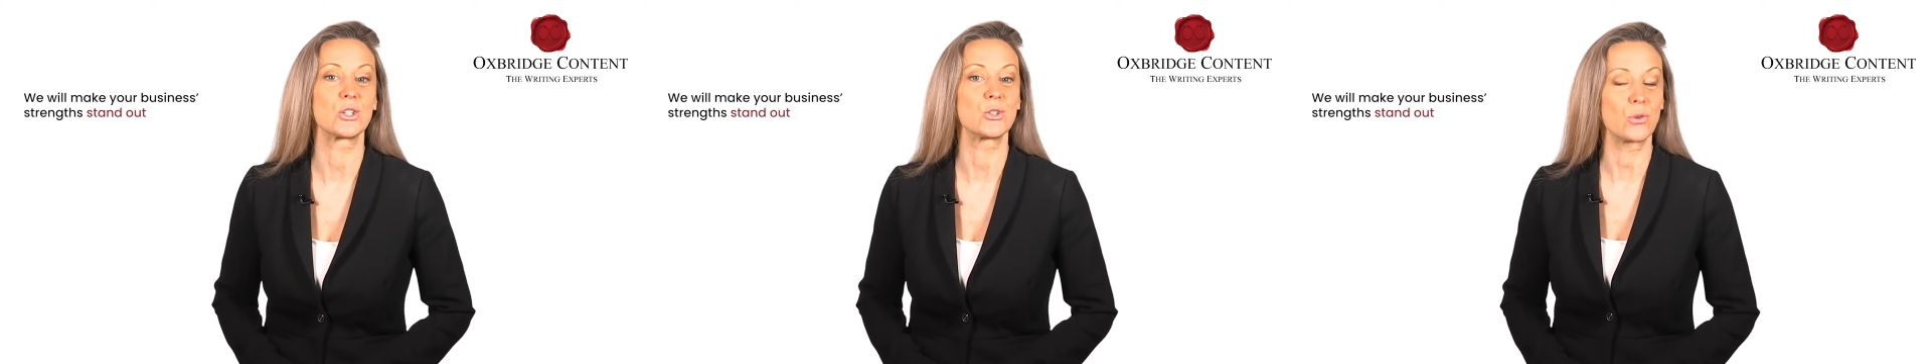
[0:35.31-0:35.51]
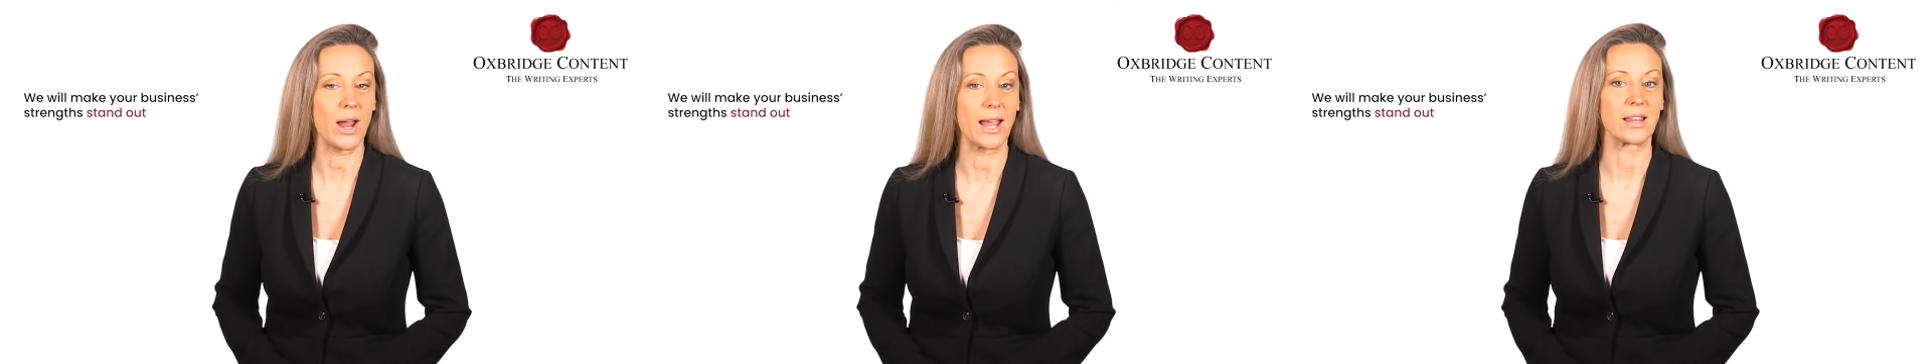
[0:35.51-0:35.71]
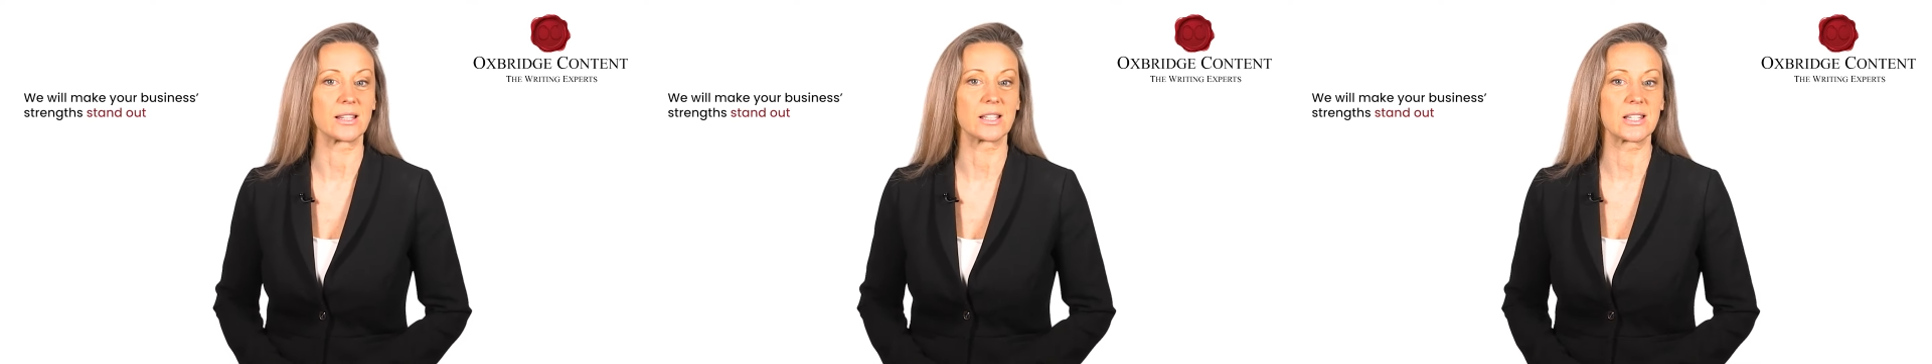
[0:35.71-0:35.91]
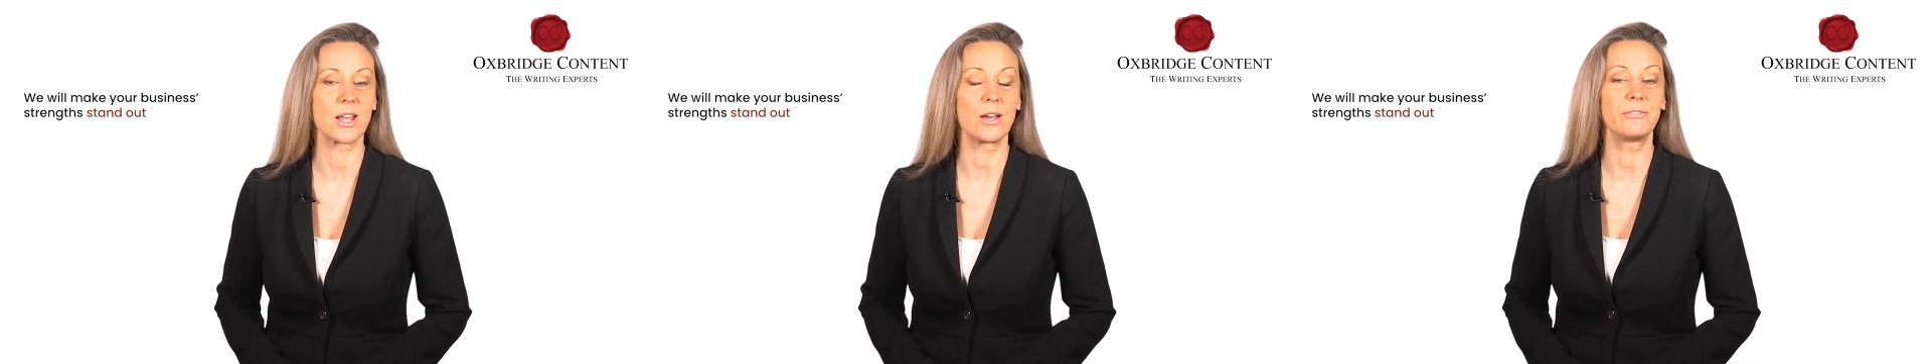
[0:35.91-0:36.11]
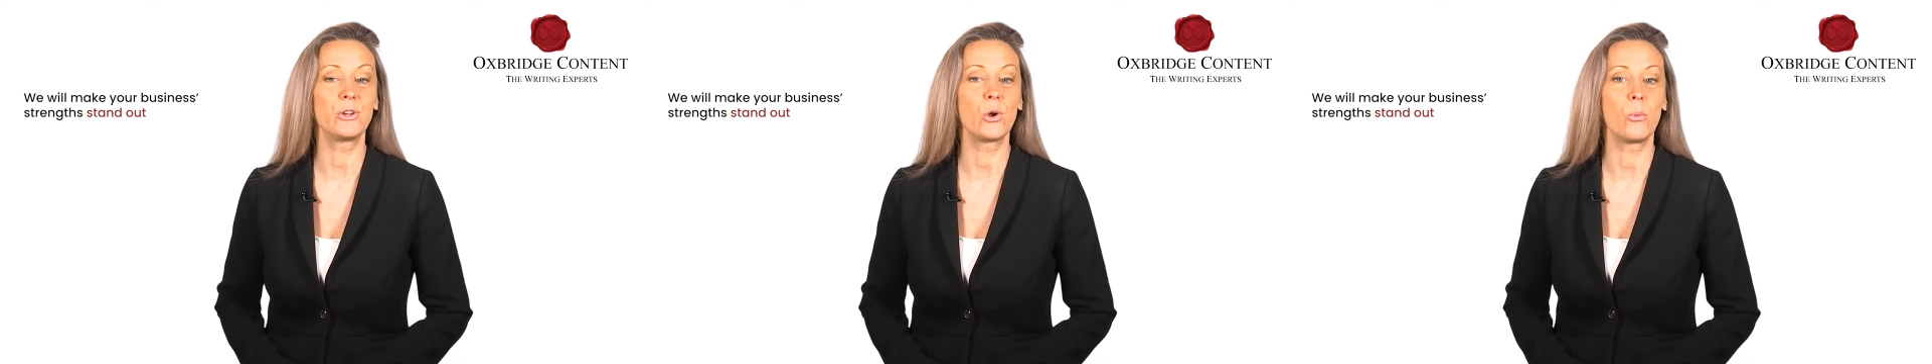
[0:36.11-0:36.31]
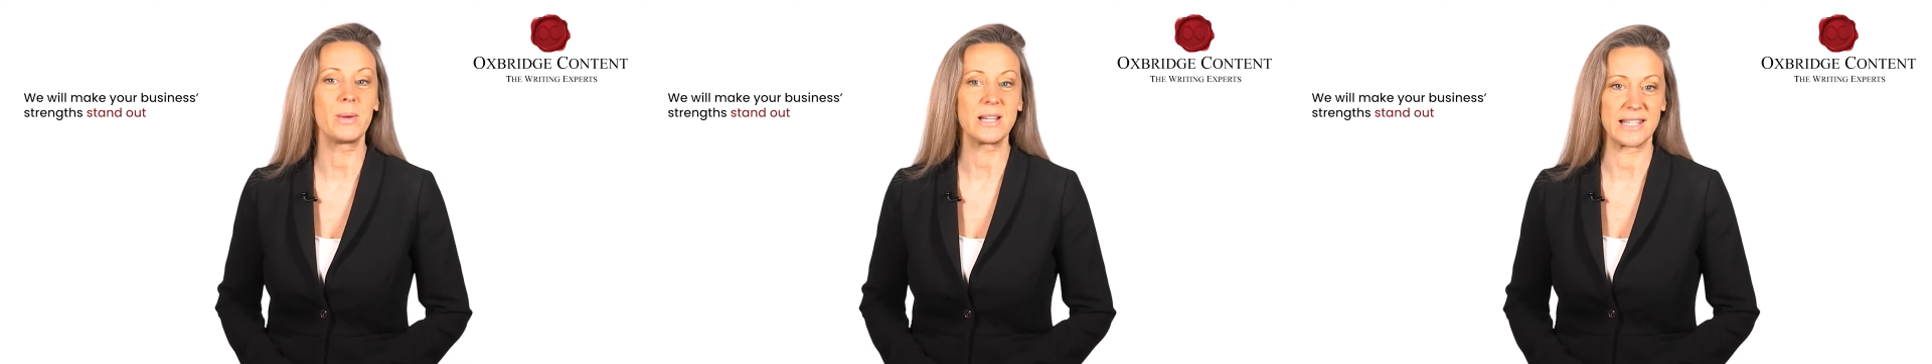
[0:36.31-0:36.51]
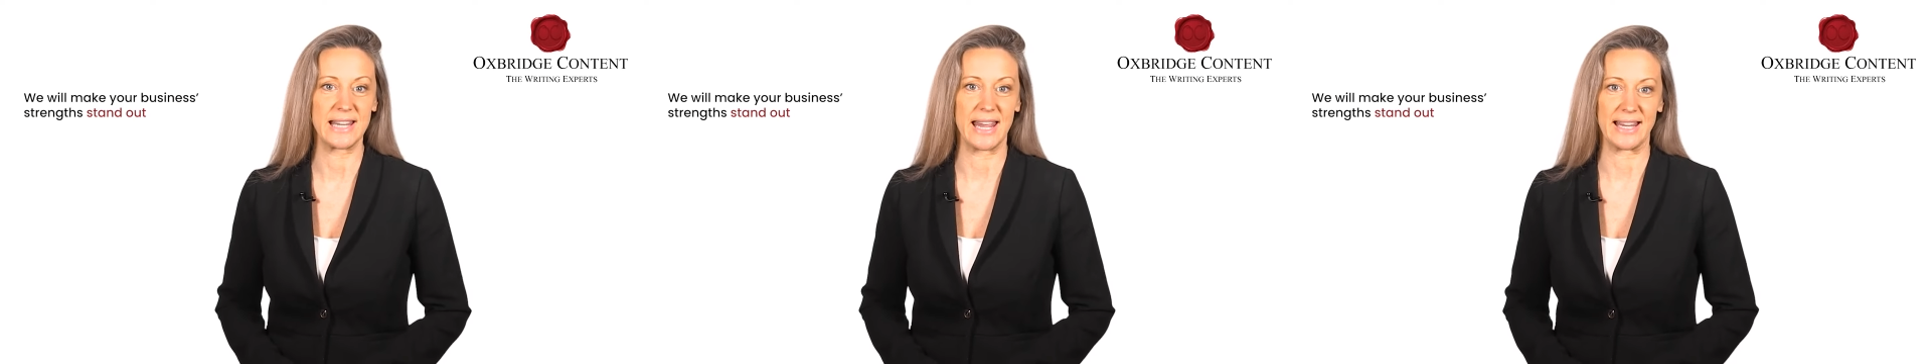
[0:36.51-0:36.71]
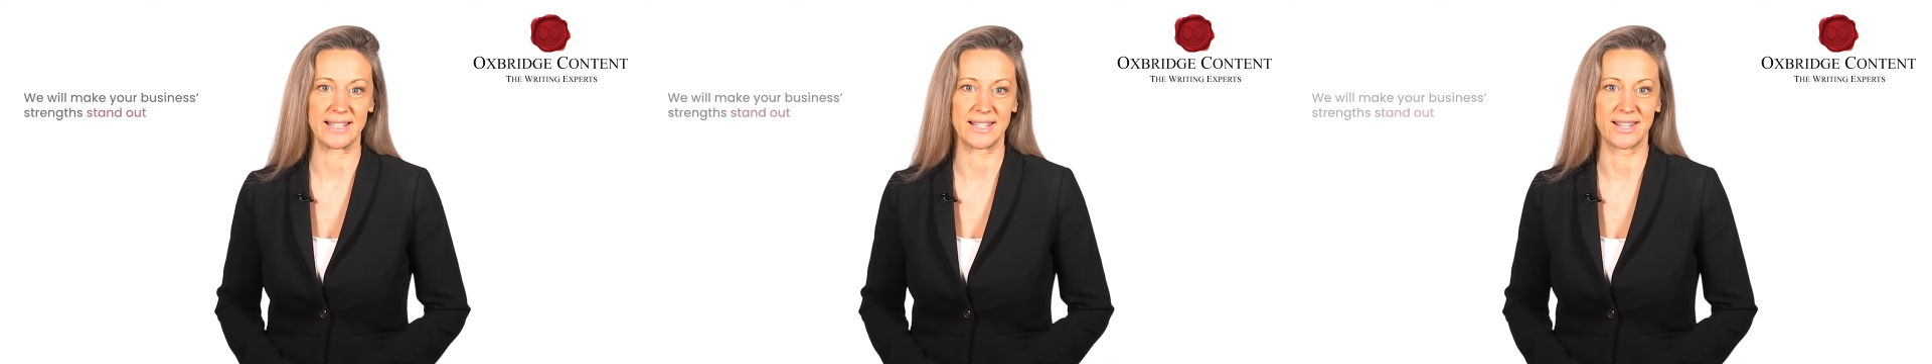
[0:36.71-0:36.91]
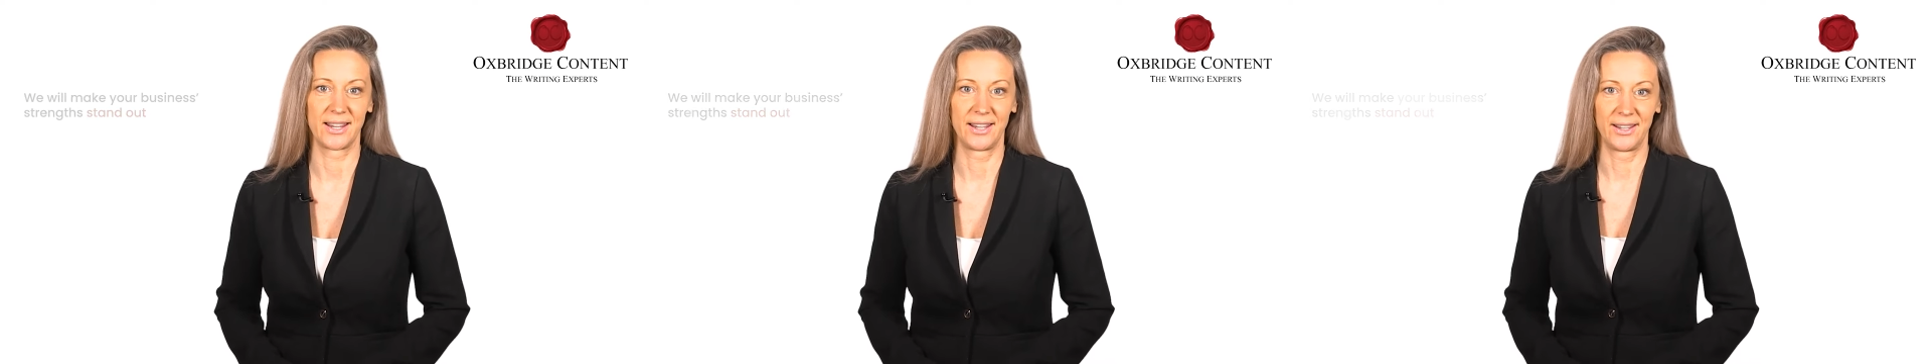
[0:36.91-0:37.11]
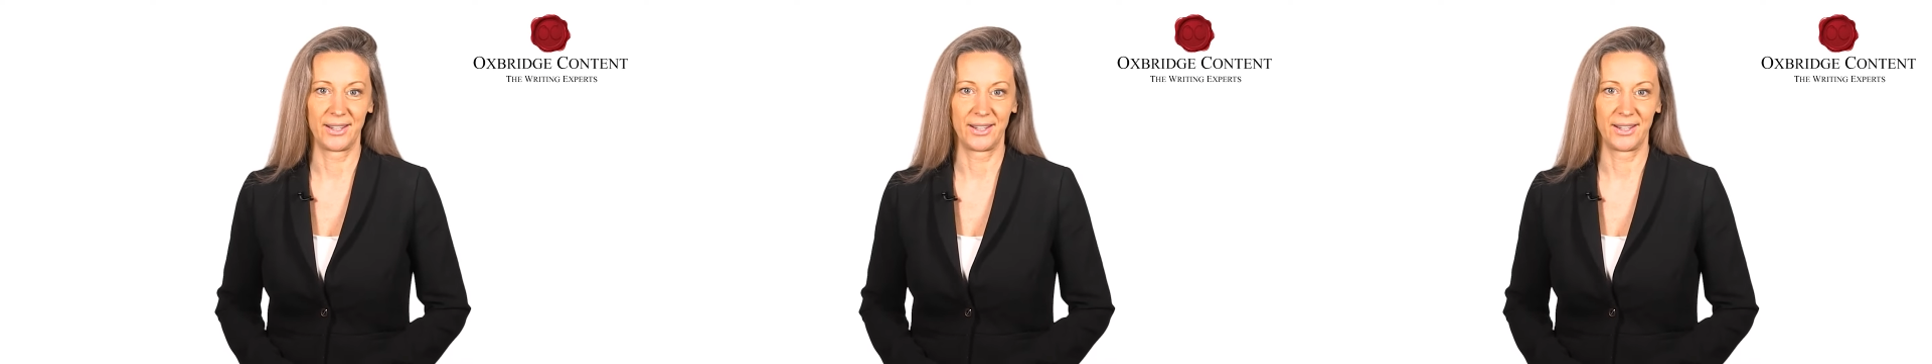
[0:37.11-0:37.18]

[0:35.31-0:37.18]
strengths of your business.